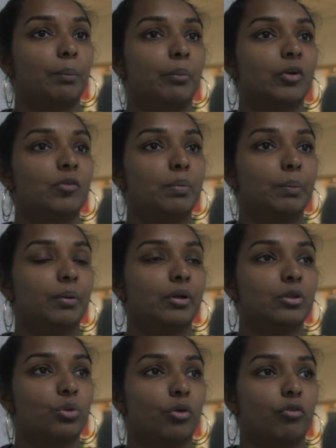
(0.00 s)
It puts people
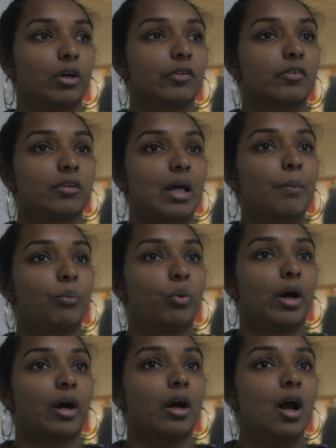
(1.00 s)
into a real slump
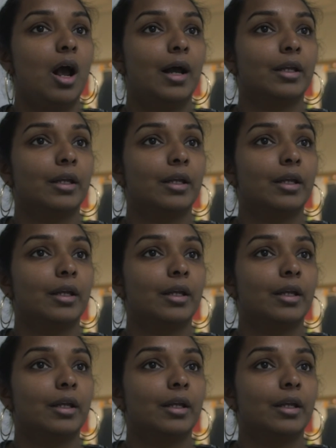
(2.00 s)
where